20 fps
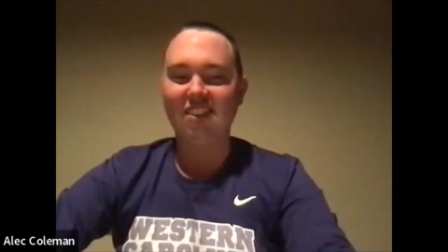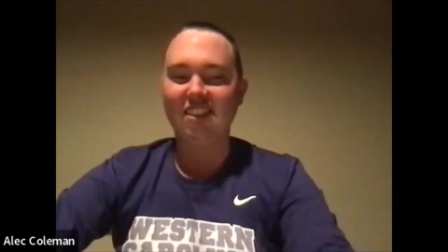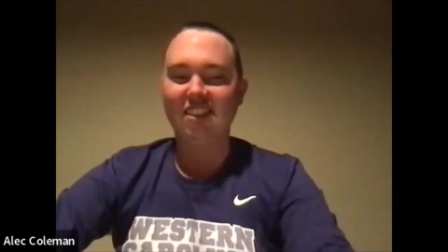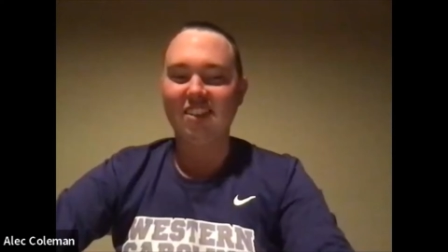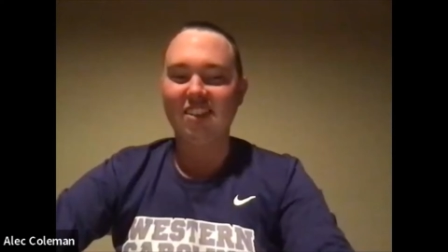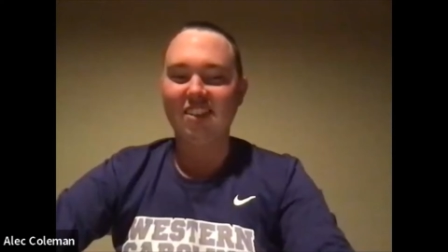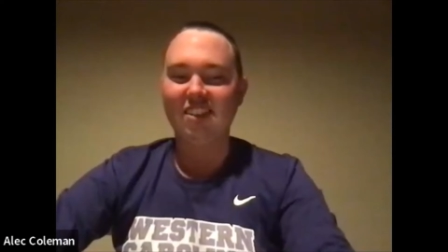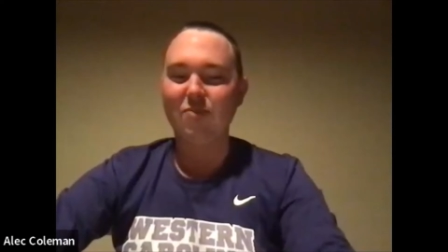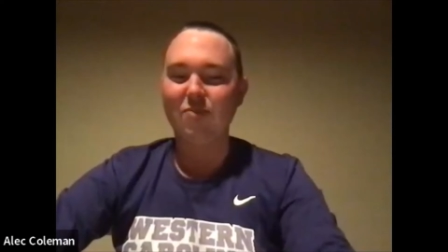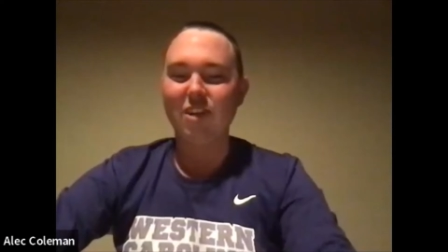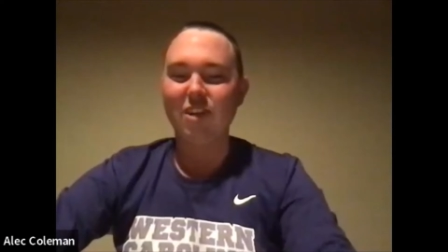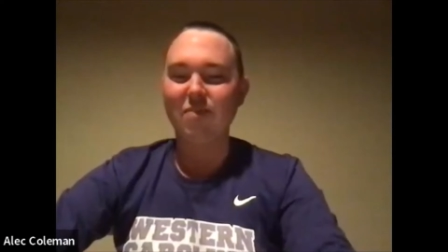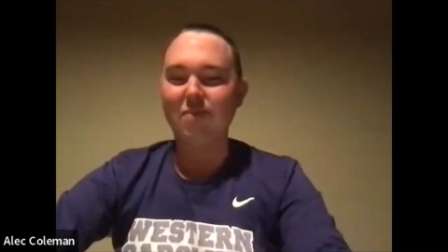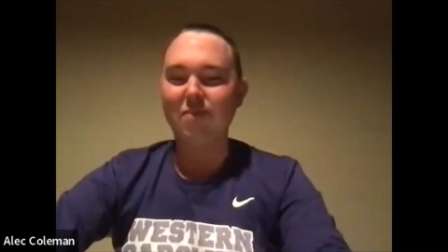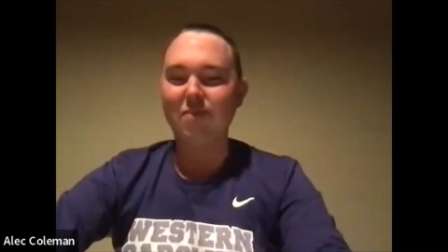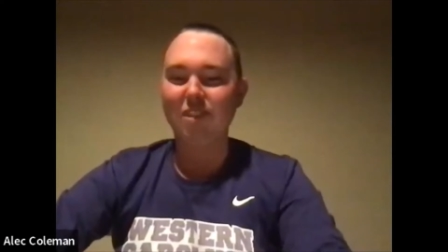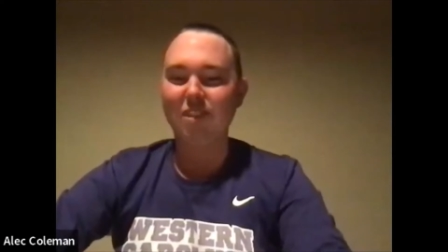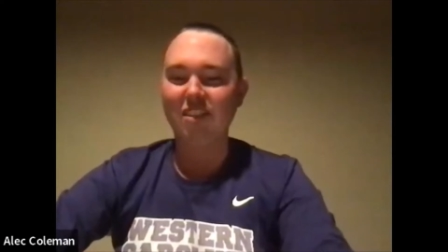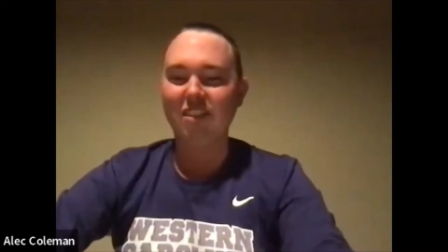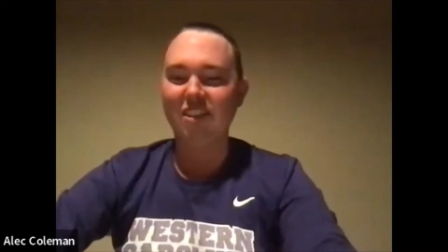She's like, you
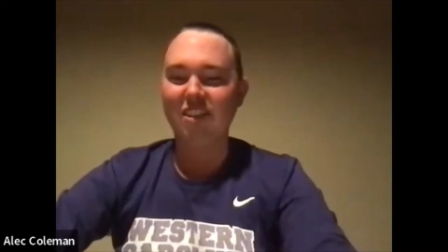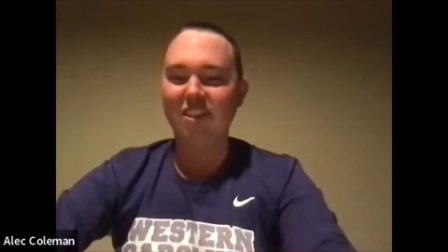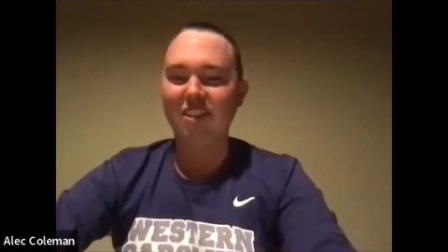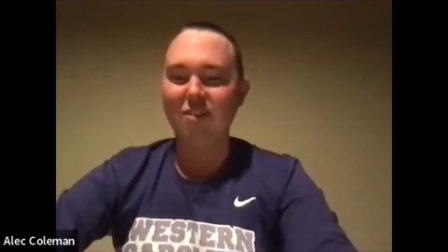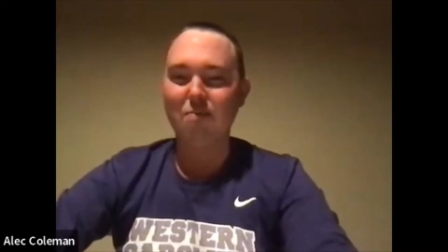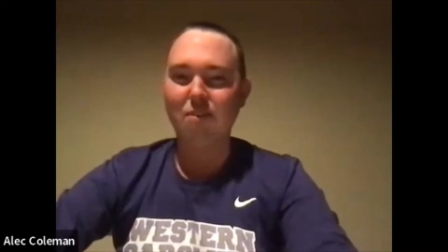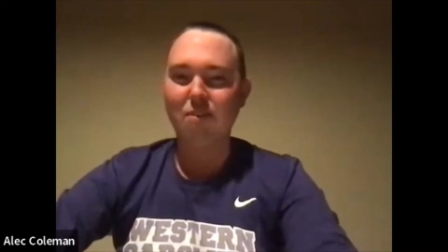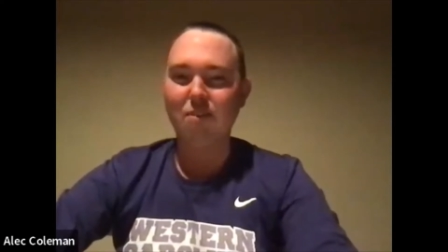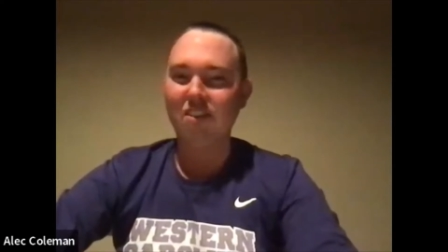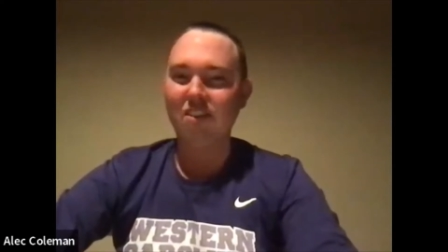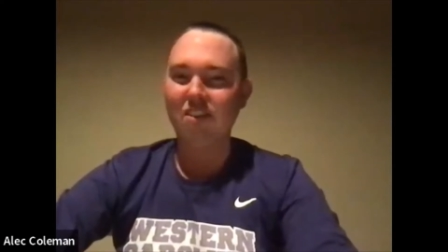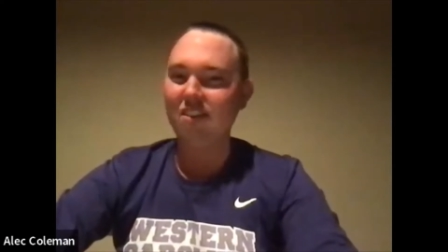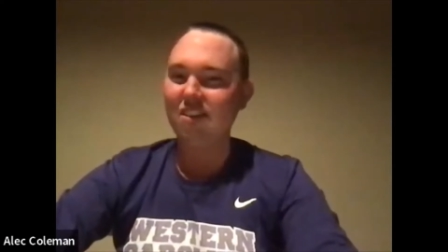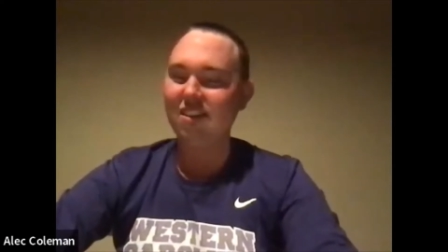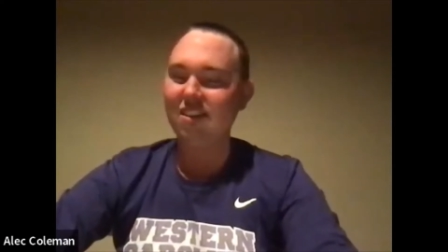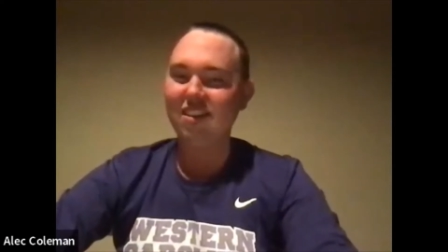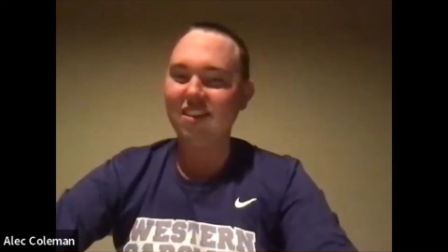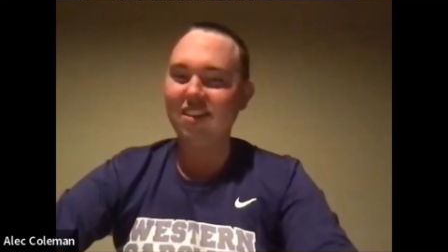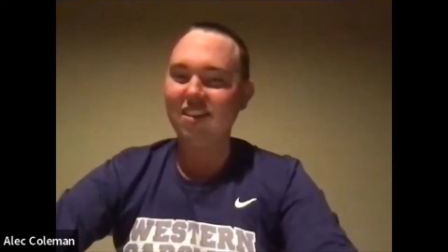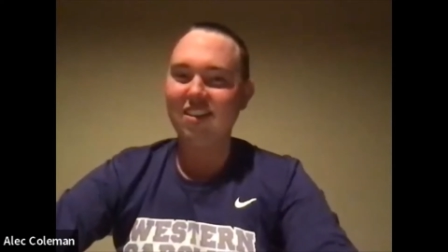might be,
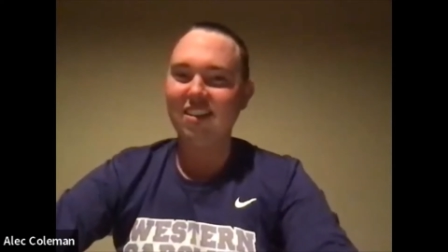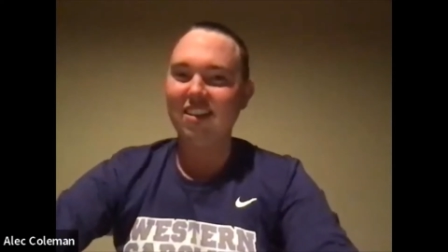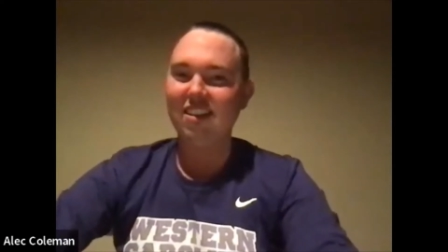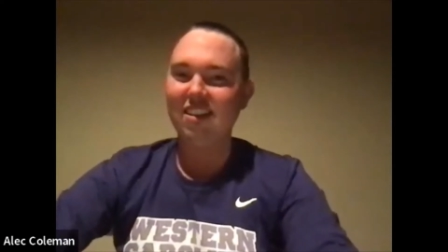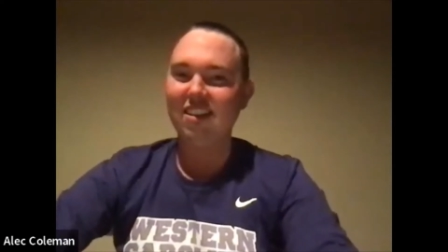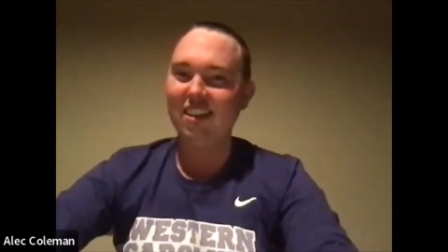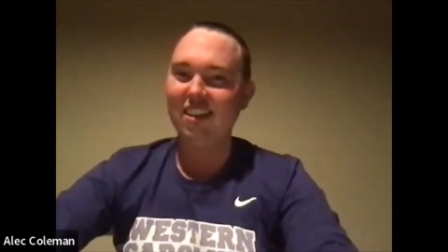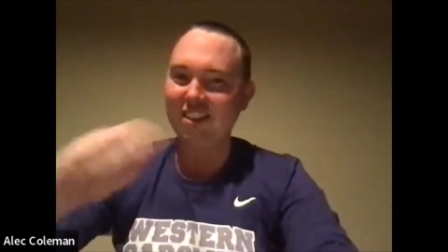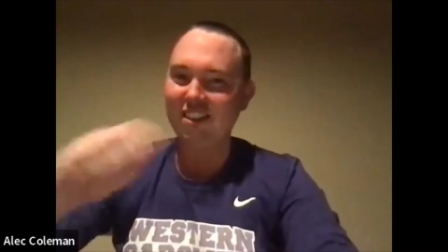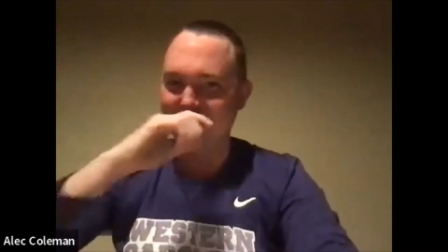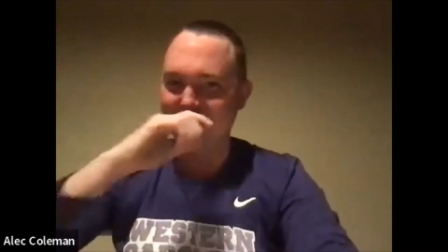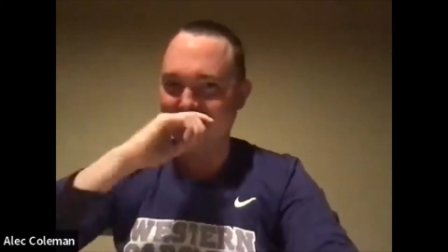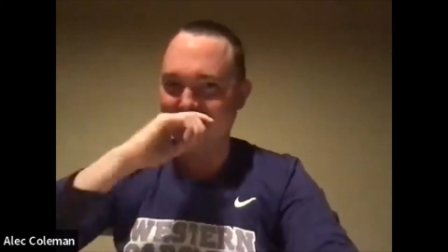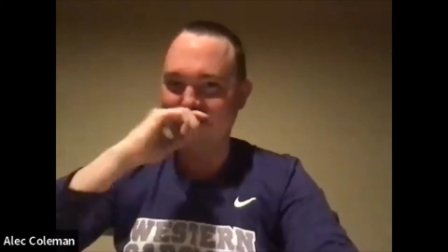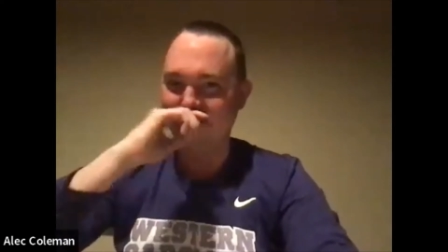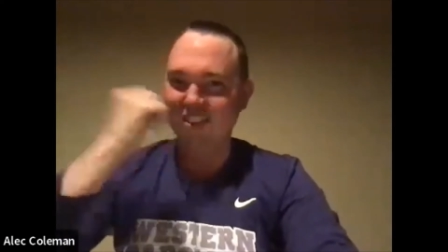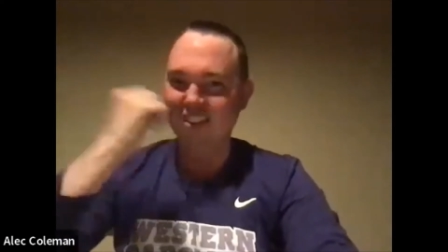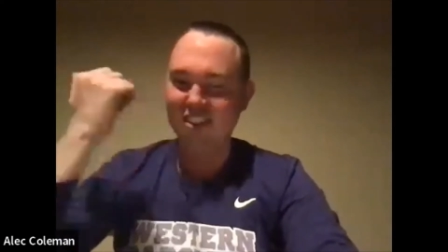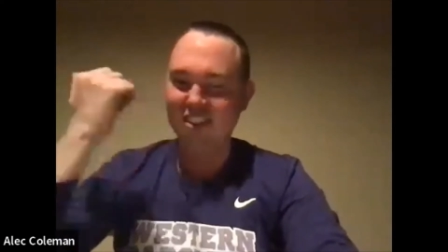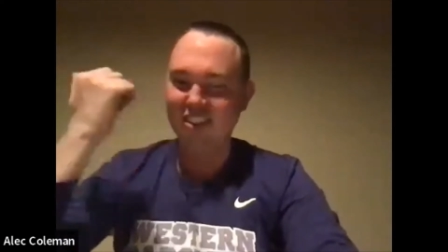put
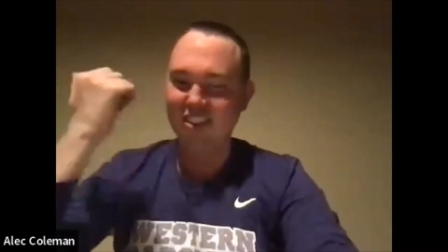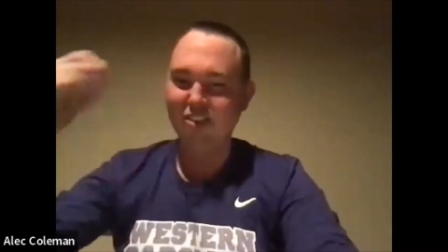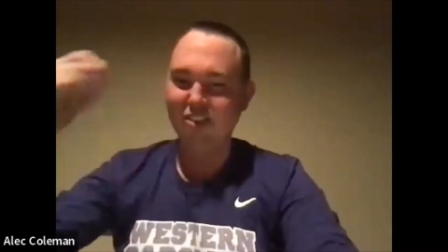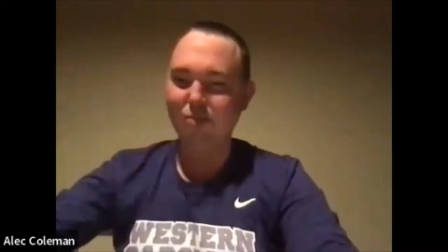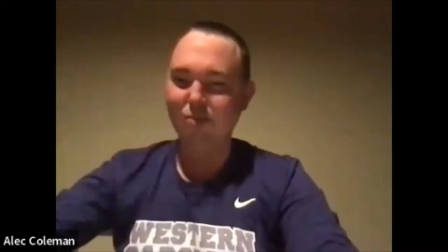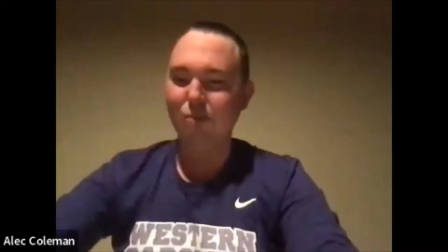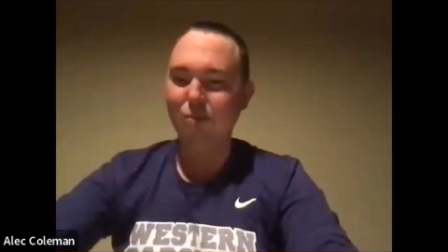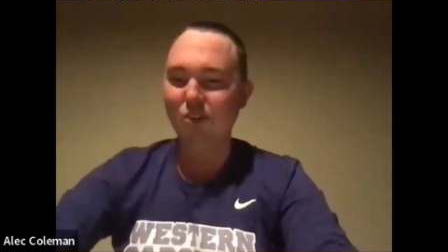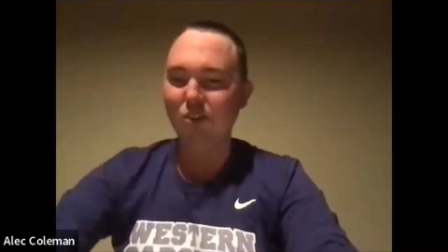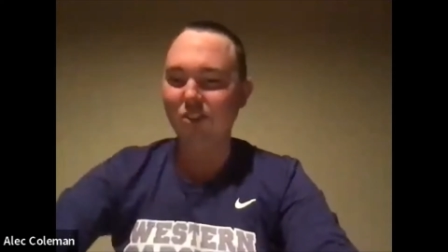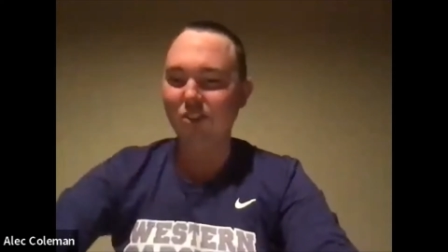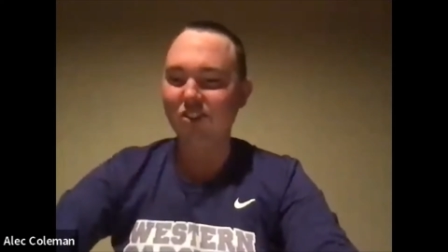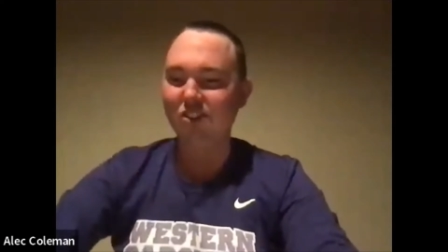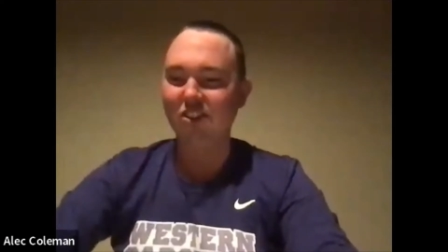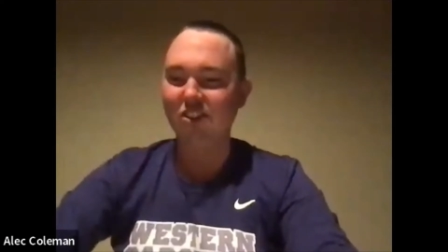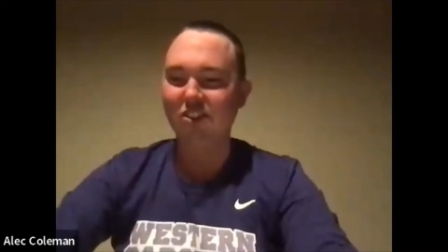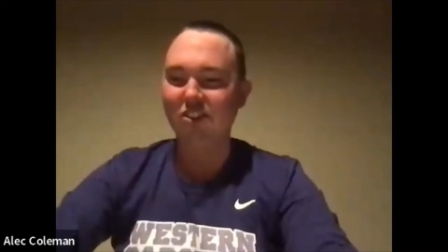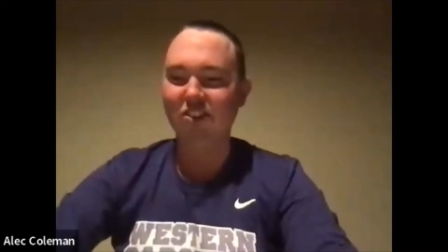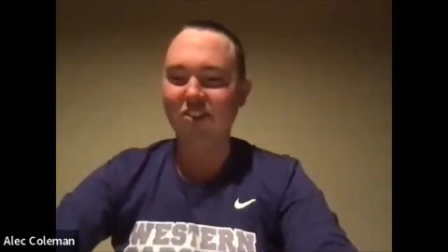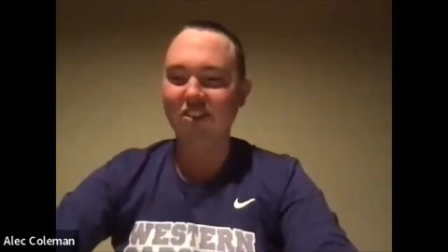into,
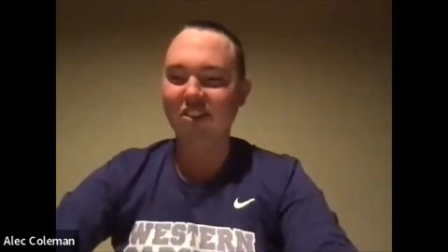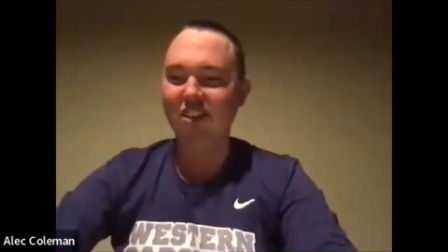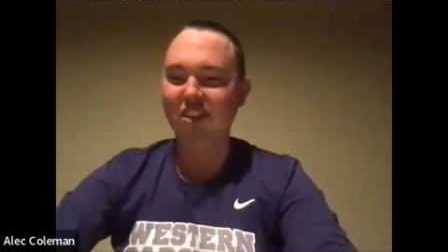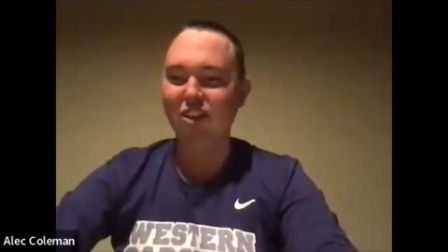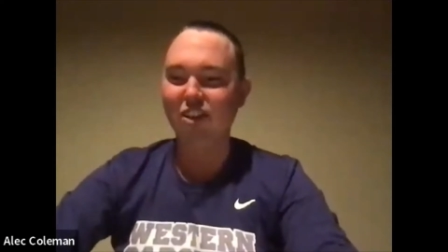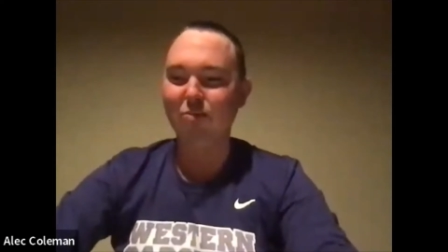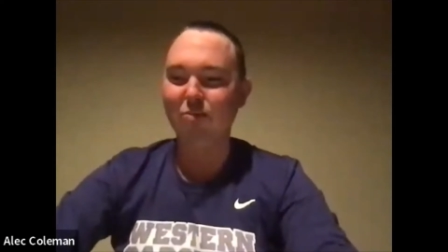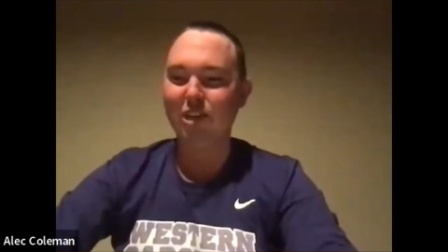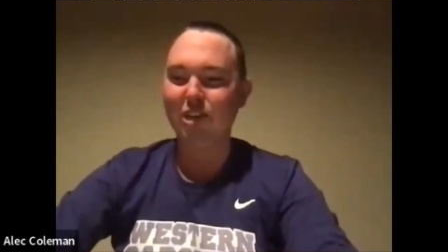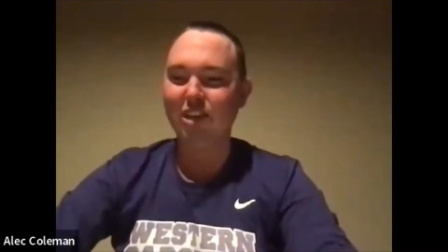war zone.